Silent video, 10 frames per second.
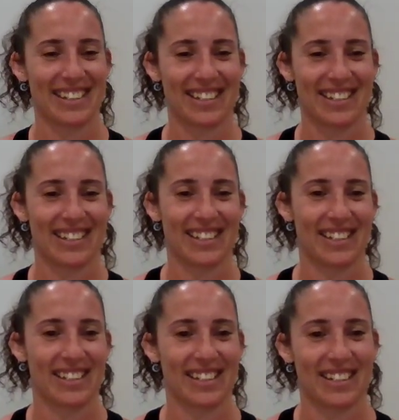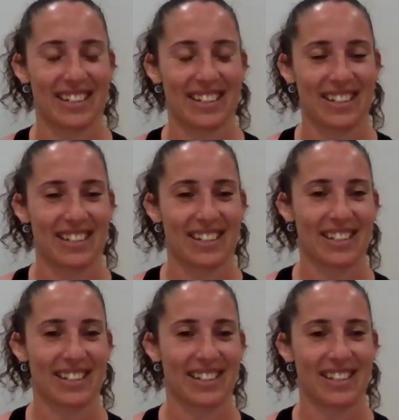
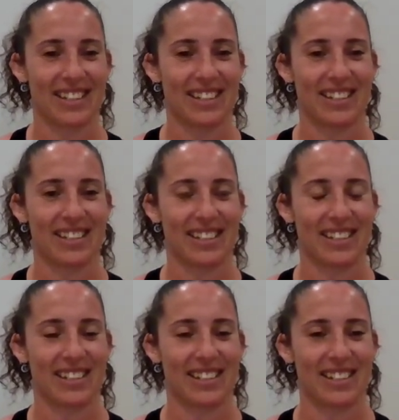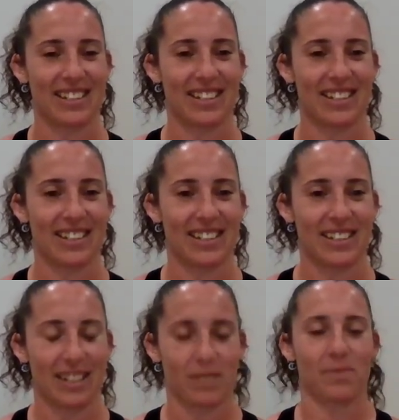
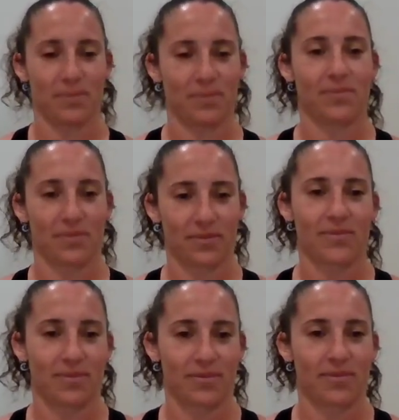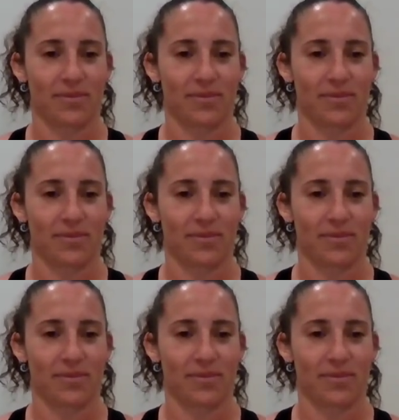The person shown says nothing.